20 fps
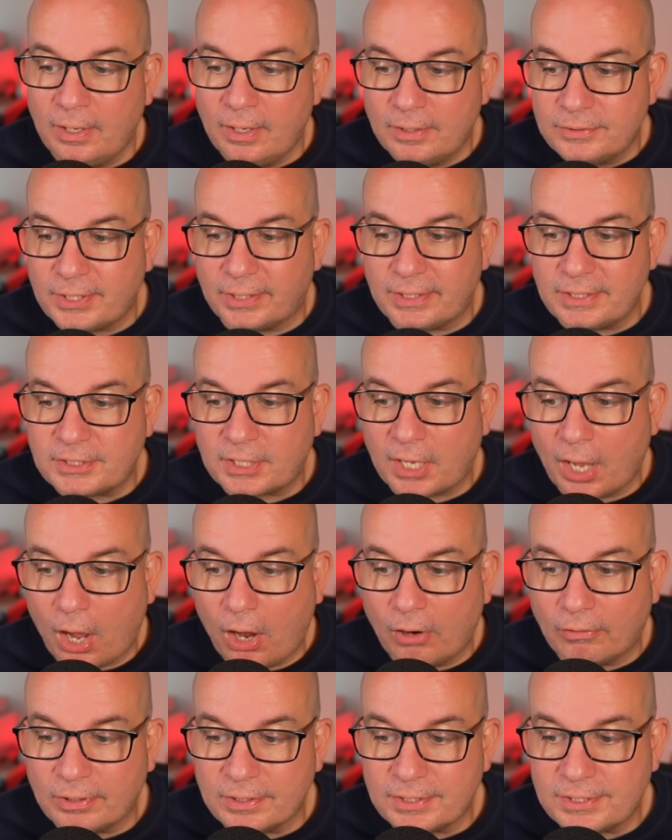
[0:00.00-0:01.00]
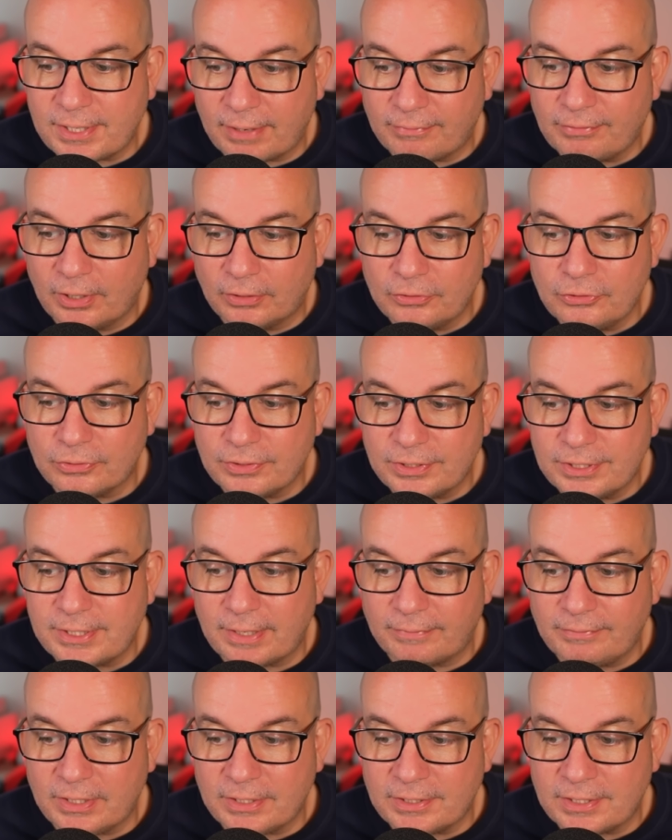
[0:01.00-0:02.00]
So this car at
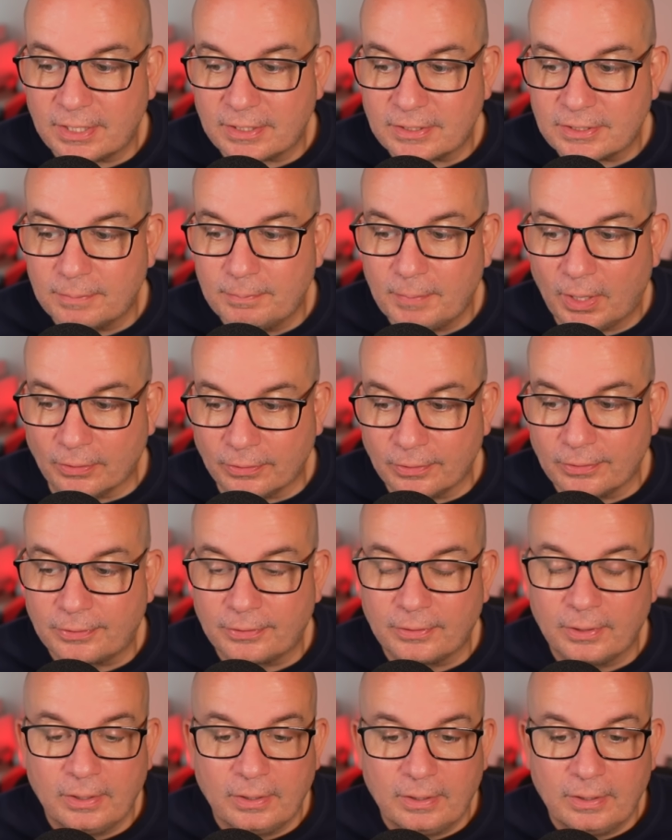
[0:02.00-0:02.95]
776 a month,